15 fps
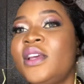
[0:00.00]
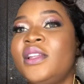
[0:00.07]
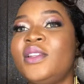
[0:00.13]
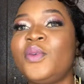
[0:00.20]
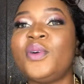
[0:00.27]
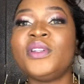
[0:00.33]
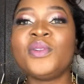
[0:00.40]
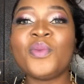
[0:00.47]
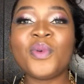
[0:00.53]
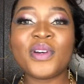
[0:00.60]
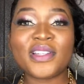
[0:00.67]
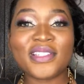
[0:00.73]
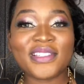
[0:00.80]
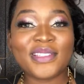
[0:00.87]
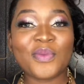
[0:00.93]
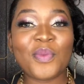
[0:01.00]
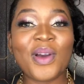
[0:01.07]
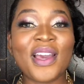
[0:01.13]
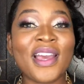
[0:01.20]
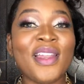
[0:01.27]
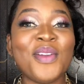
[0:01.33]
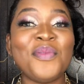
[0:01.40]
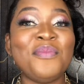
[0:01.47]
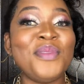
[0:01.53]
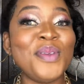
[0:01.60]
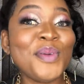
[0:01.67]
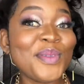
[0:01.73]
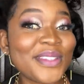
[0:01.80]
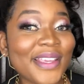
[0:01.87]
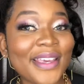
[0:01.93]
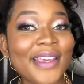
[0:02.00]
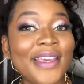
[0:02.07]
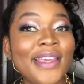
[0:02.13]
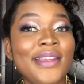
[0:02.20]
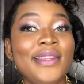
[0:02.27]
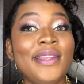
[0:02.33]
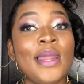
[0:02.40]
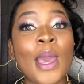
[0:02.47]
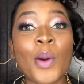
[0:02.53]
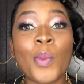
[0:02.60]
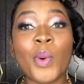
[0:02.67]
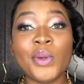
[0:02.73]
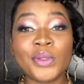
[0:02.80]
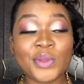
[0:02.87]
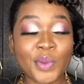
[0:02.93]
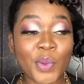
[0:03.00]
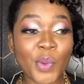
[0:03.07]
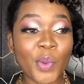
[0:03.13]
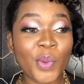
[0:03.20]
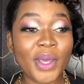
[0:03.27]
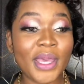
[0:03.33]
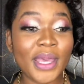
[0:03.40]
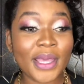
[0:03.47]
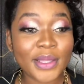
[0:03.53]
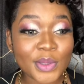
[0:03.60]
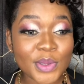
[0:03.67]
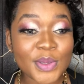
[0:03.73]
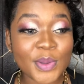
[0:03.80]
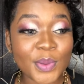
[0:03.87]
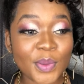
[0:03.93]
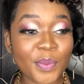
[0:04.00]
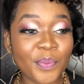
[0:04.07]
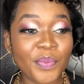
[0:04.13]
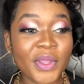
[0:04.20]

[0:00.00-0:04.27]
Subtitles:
The question was, what kind of music did I want to go into?